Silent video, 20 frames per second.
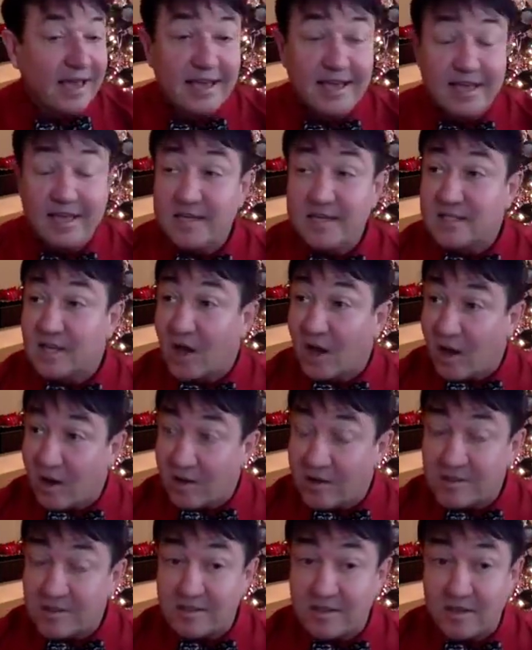It is
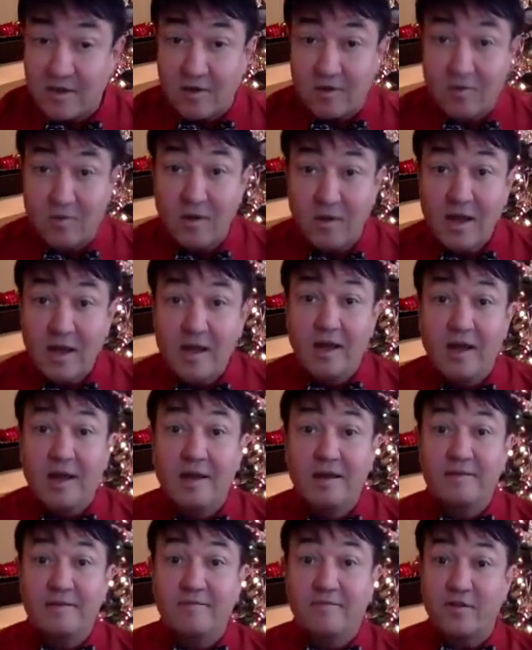also,
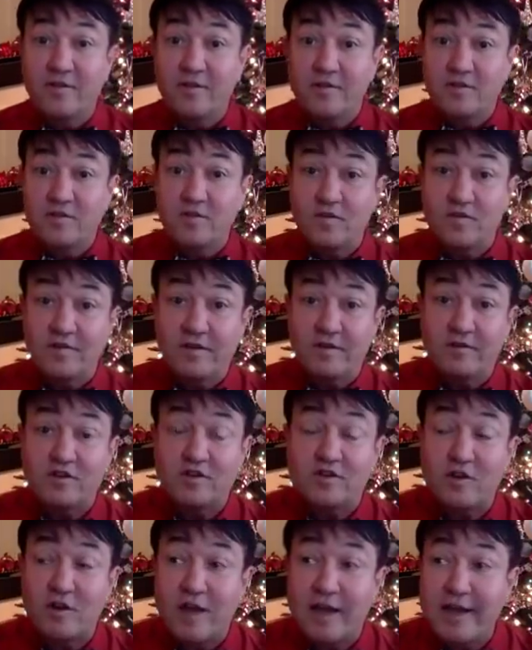uh, for those of you who've never
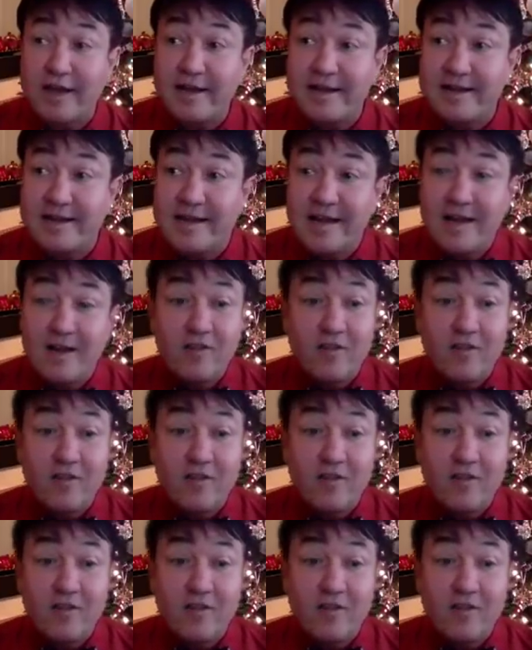tried it,